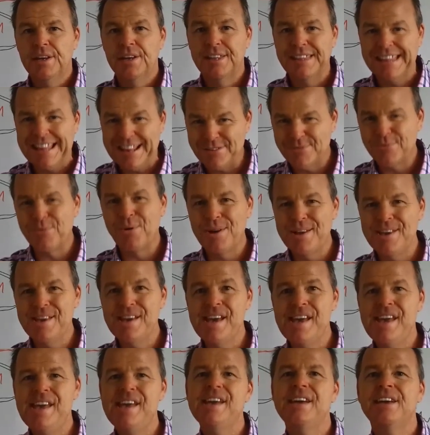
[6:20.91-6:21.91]
And that's why
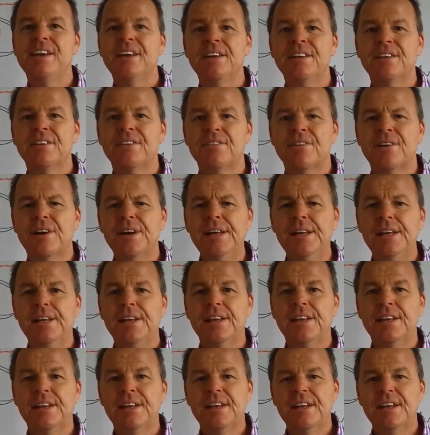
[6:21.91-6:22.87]
you're here, right?